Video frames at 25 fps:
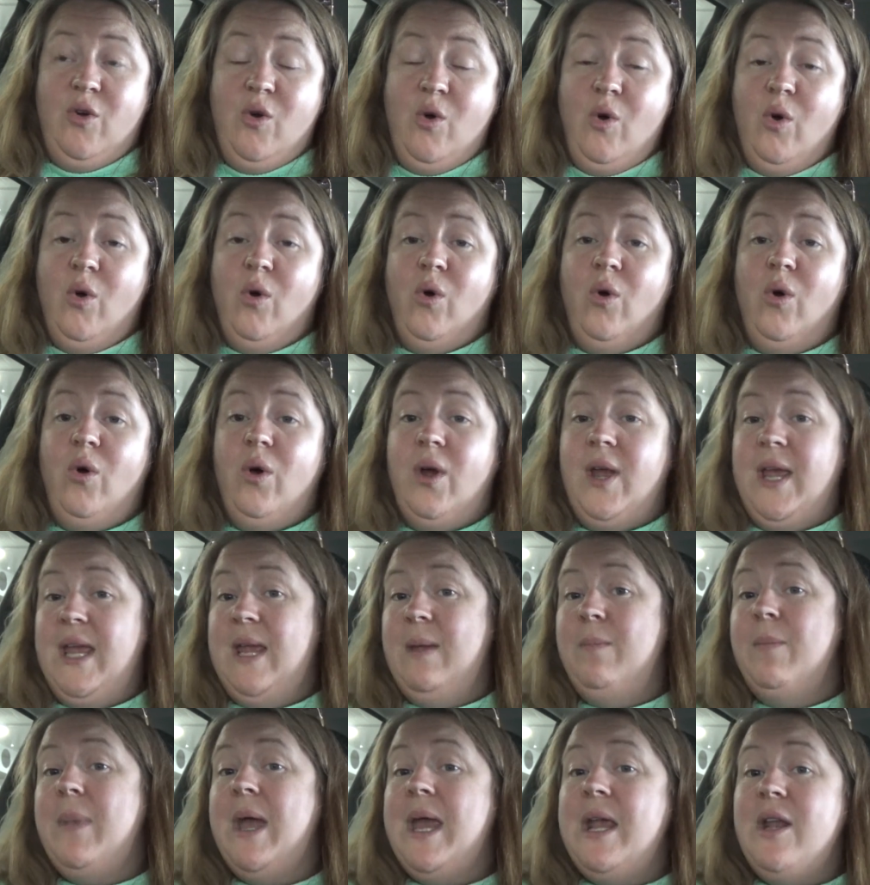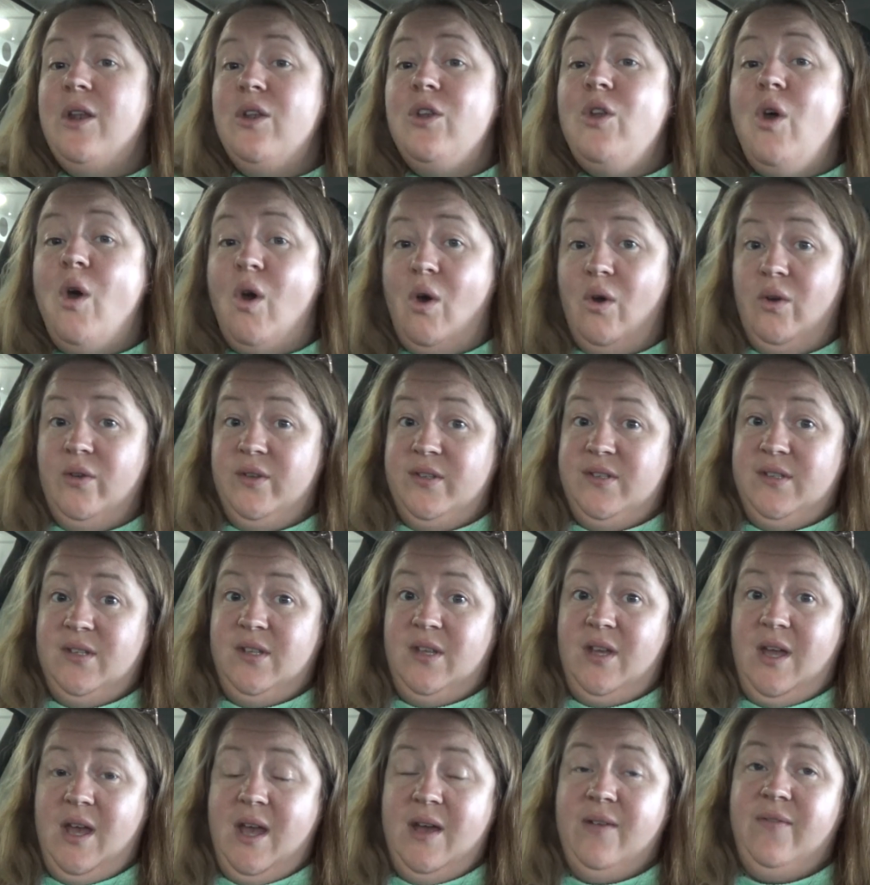or he may not
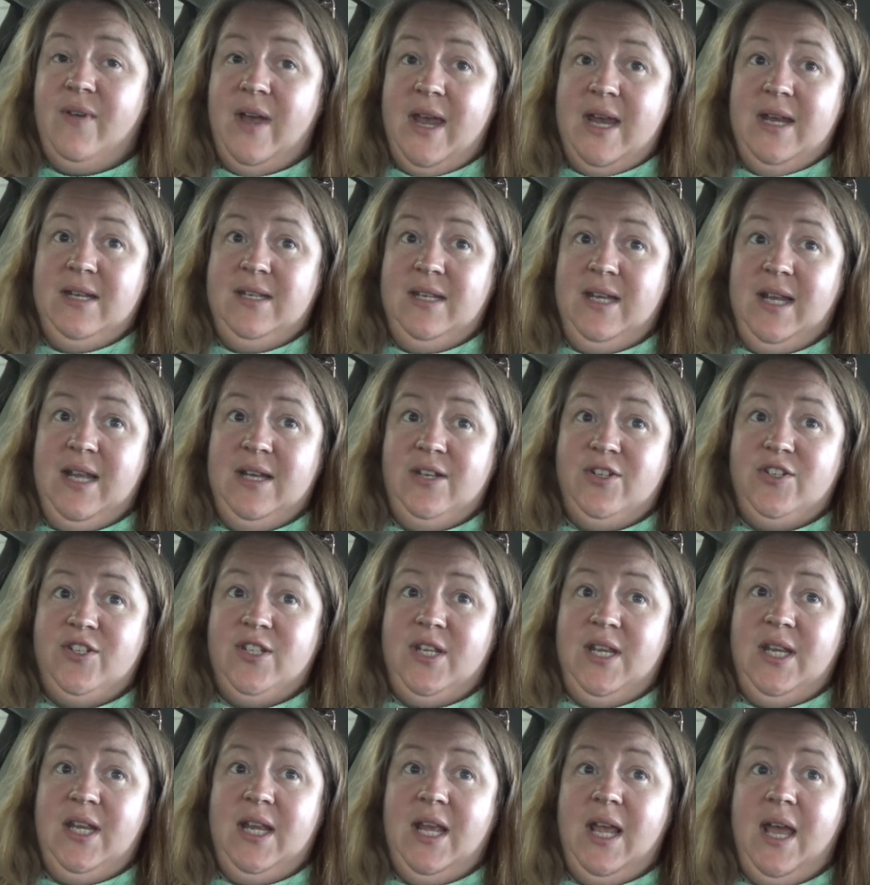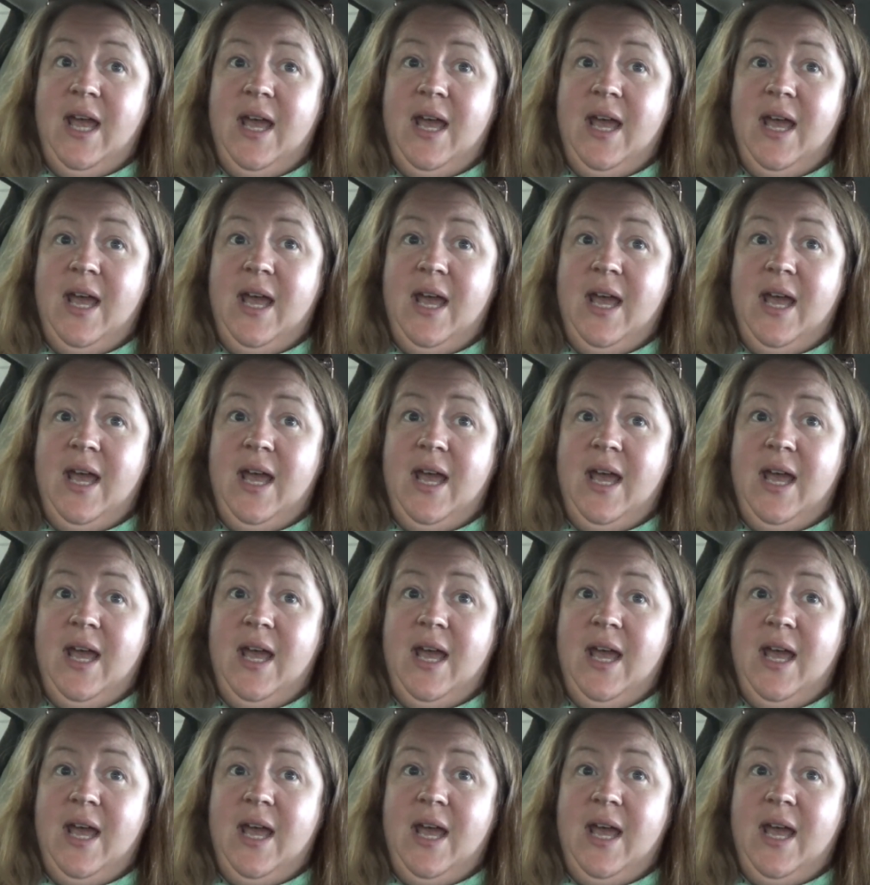have ADHD,